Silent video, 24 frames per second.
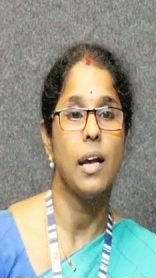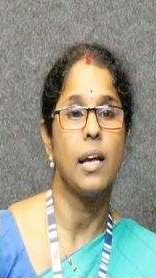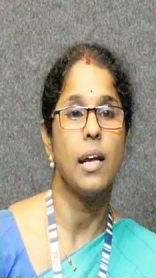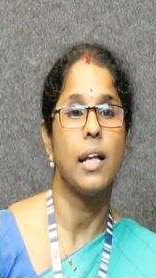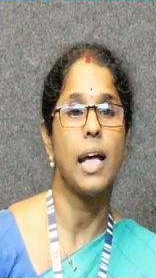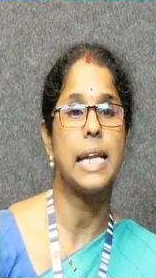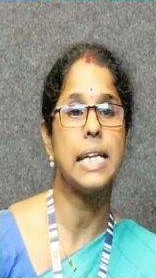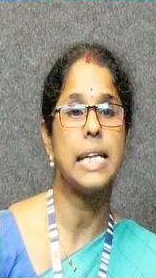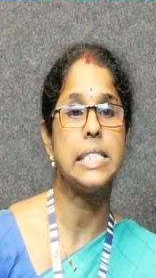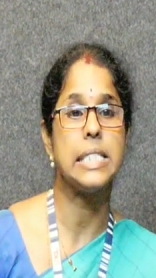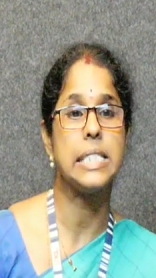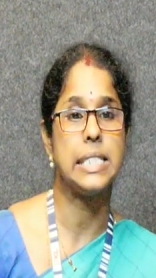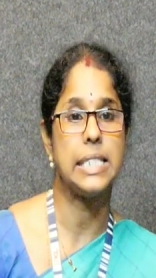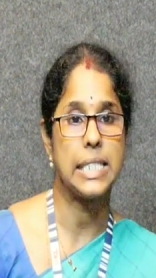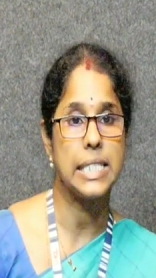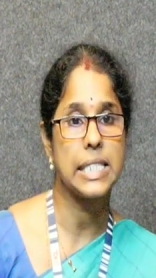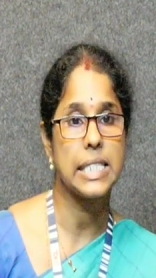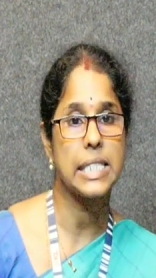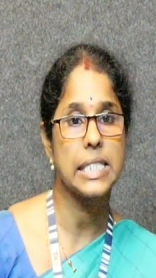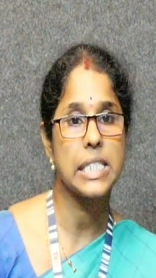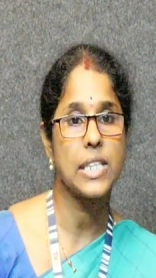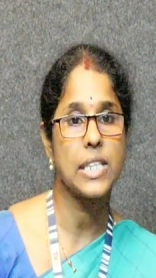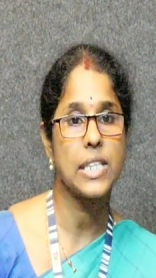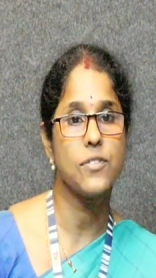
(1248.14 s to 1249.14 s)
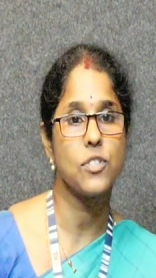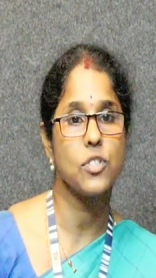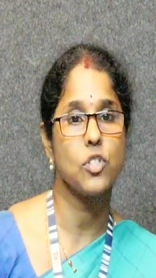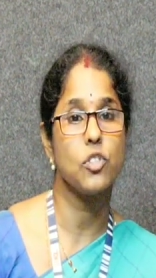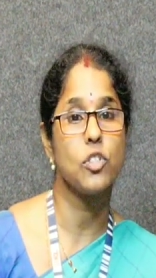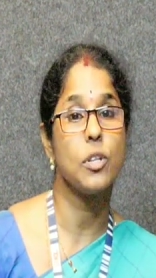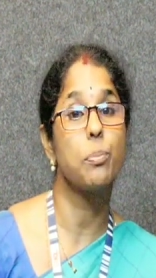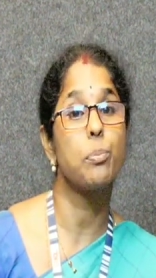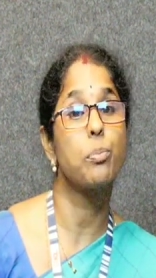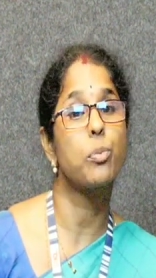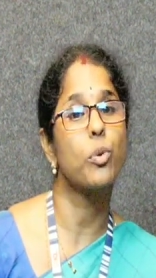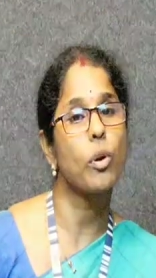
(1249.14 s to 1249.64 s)
and delta gives you
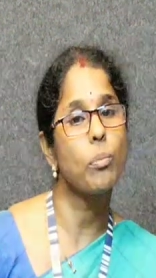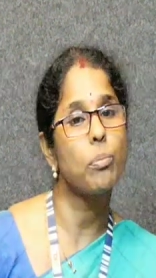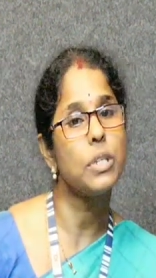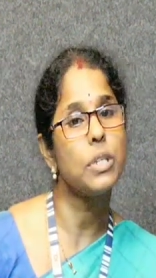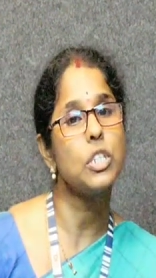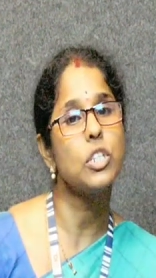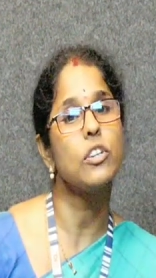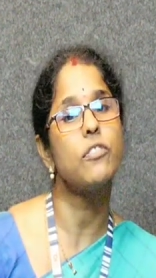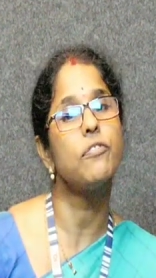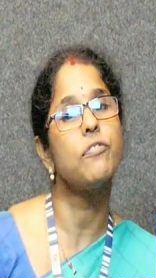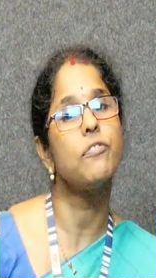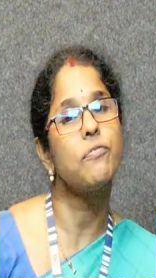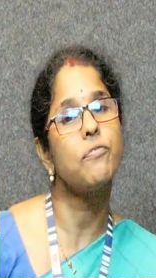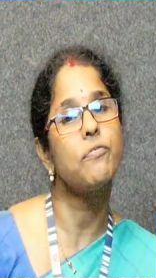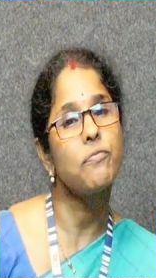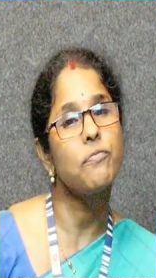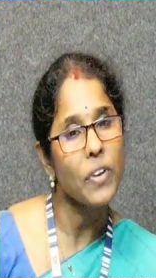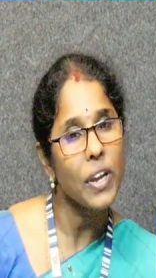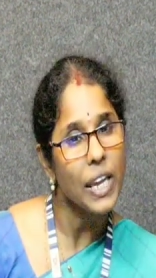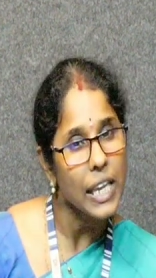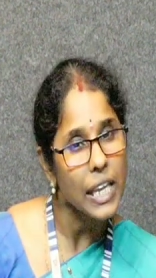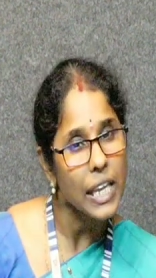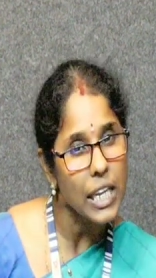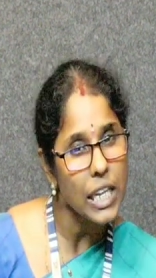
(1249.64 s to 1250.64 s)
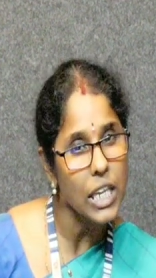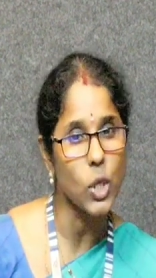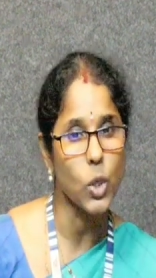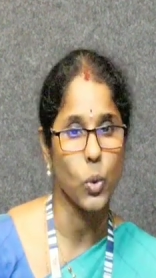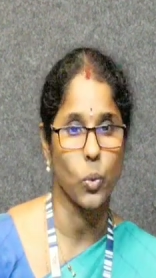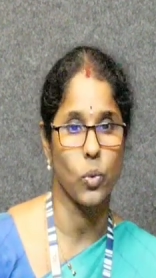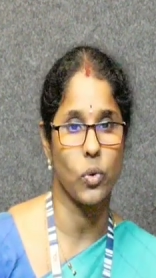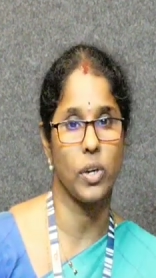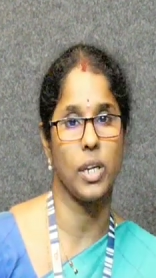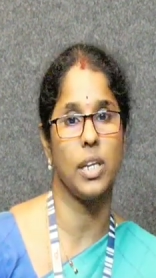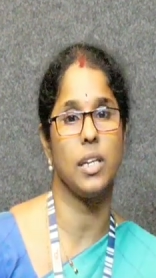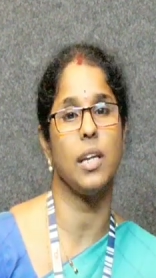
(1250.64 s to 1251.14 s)
the probability of failure
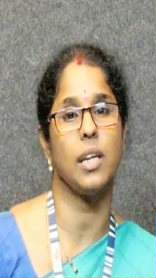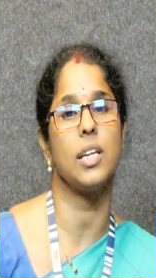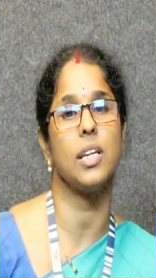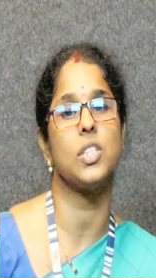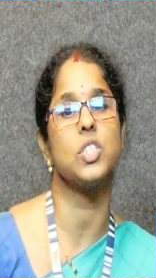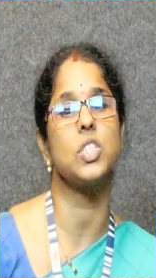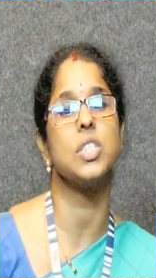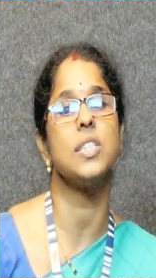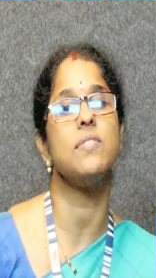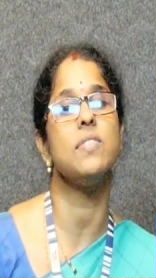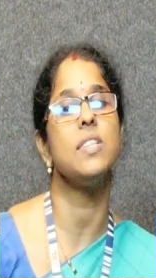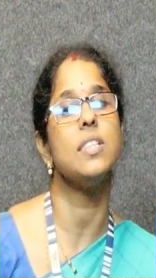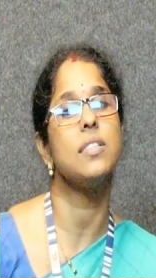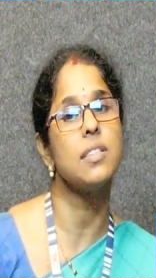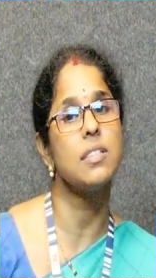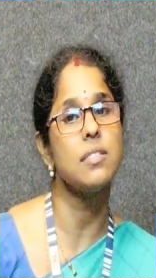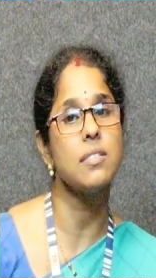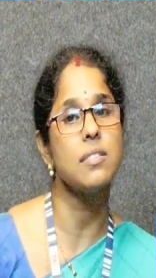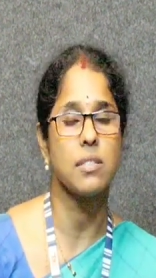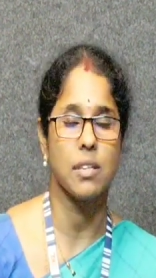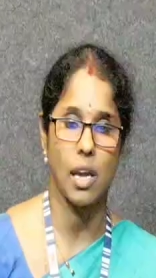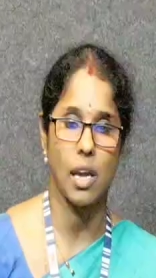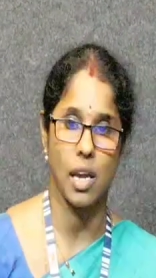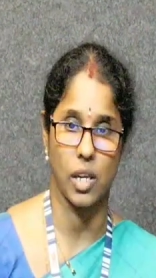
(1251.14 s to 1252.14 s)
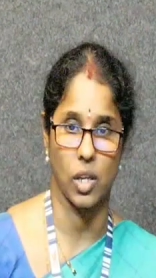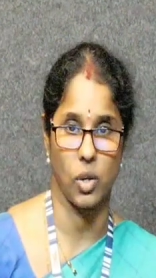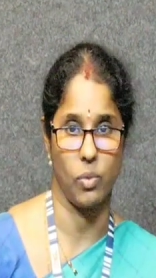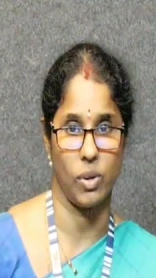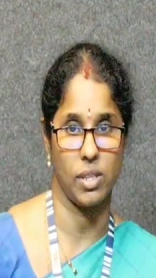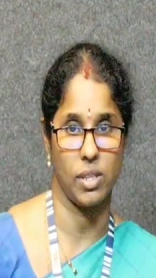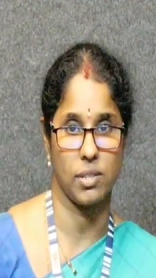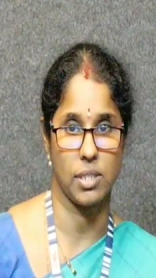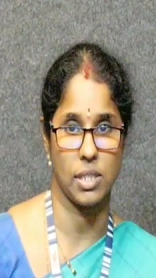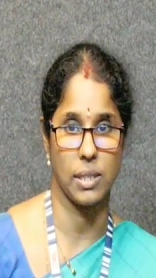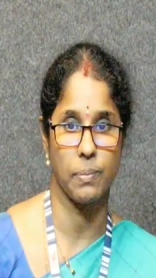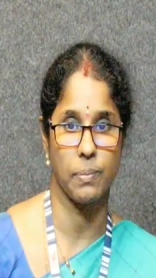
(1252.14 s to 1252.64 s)
in achieving this
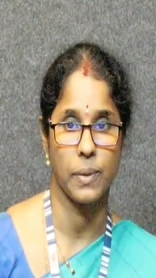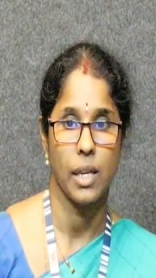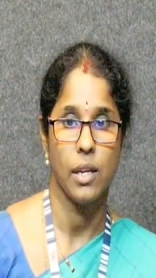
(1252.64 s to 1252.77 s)
accuracy.